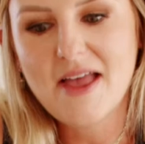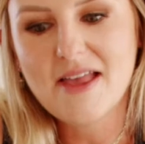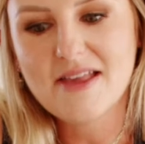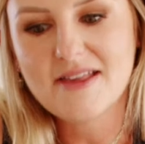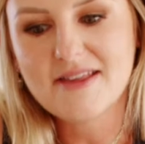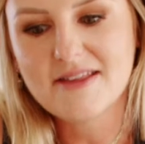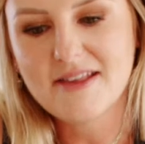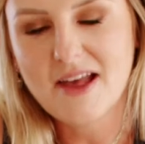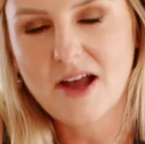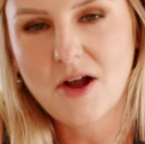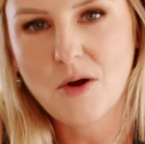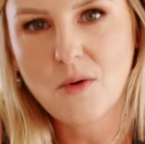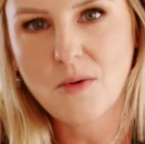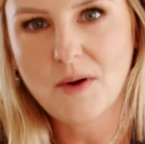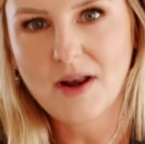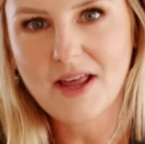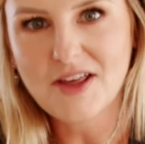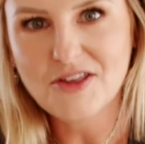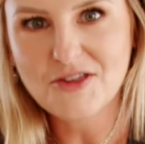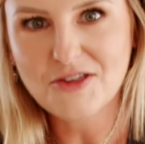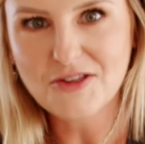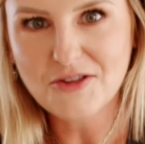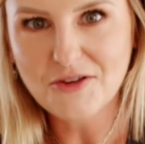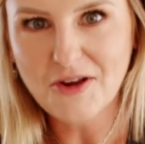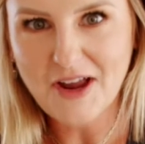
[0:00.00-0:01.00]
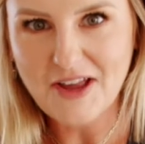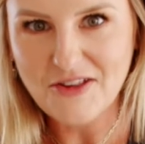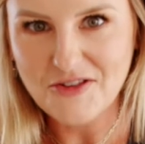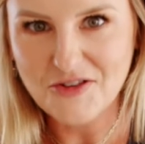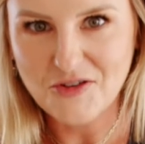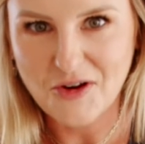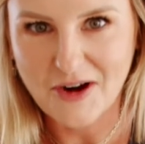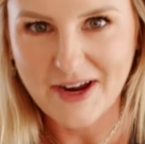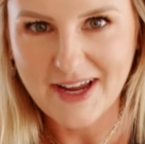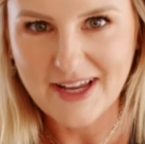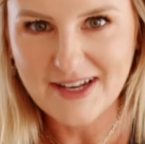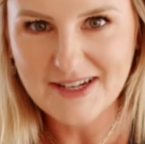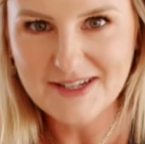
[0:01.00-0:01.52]
So let's just get
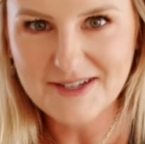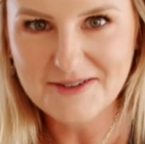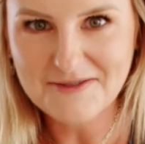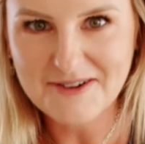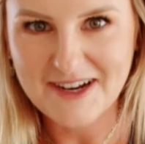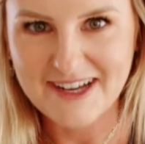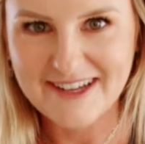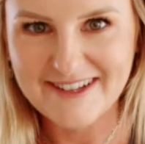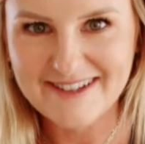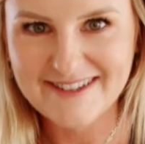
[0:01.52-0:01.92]
straight into it.